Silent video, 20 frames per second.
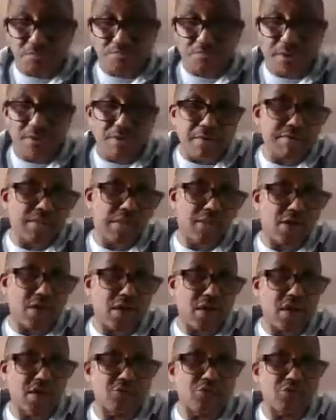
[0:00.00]
the problem is
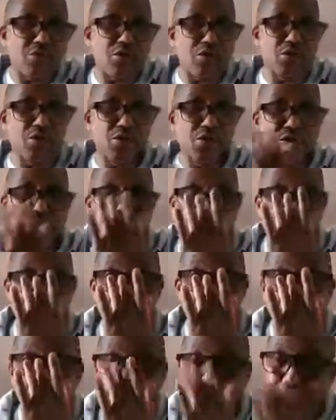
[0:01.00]
exploration in
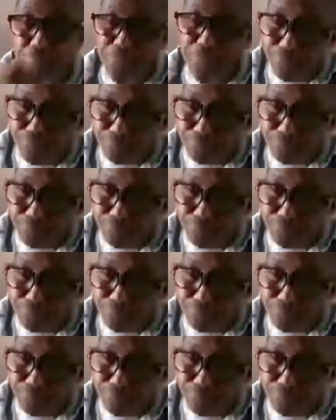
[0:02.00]
Senegal.